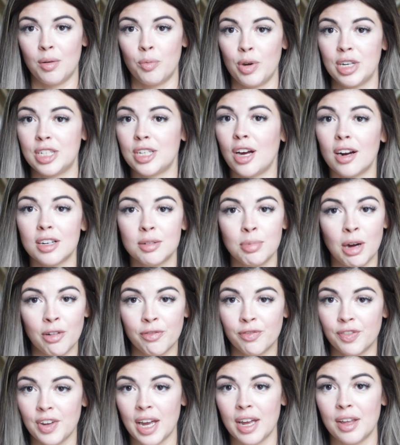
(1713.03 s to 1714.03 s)
We talked
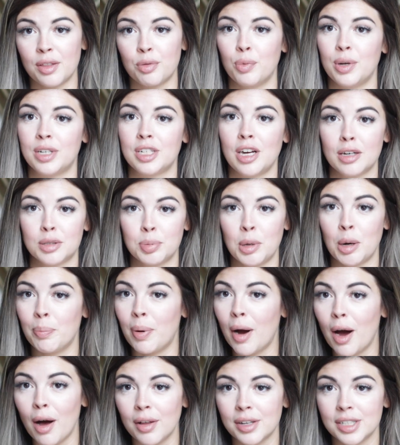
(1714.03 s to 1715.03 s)
about faith, we talked about
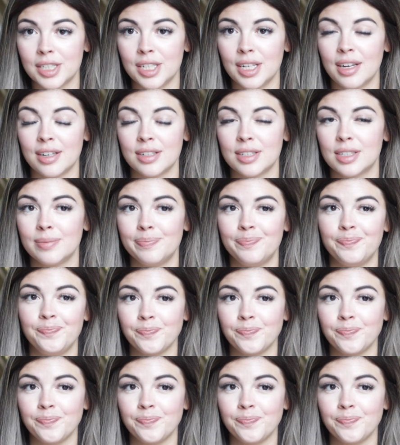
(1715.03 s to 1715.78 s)
politics,